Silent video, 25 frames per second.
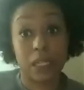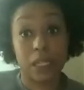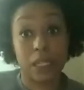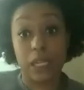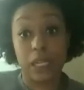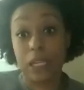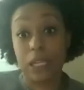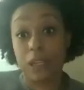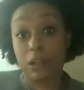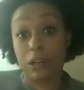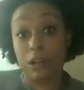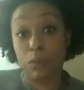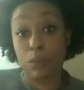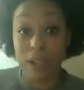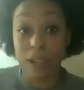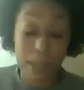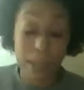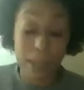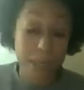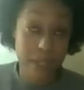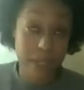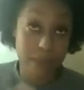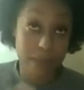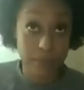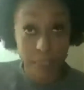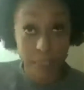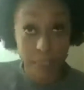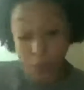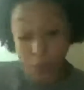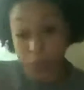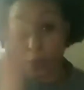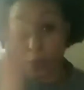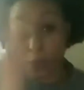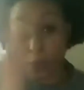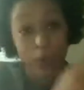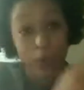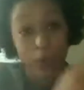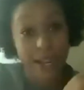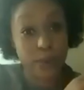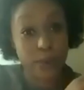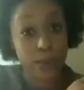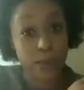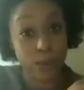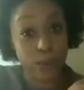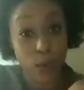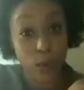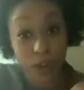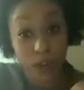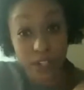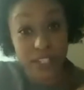well i mean there was what
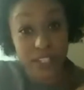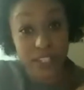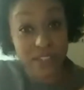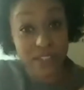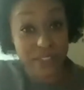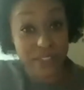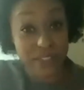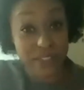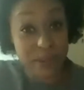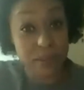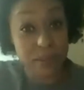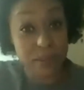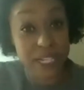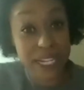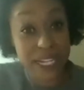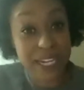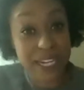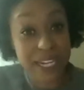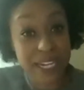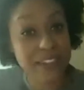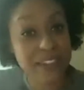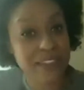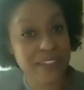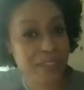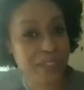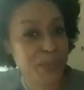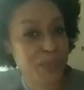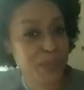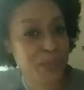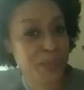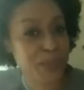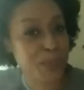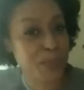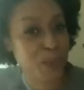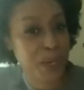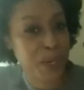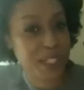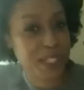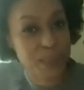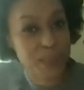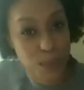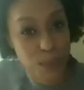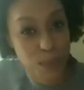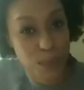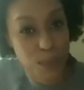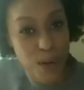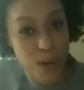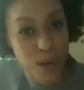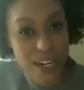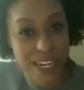worked in the very beginning and then there's what's
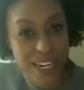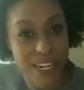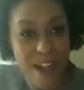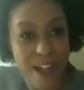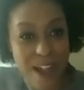working now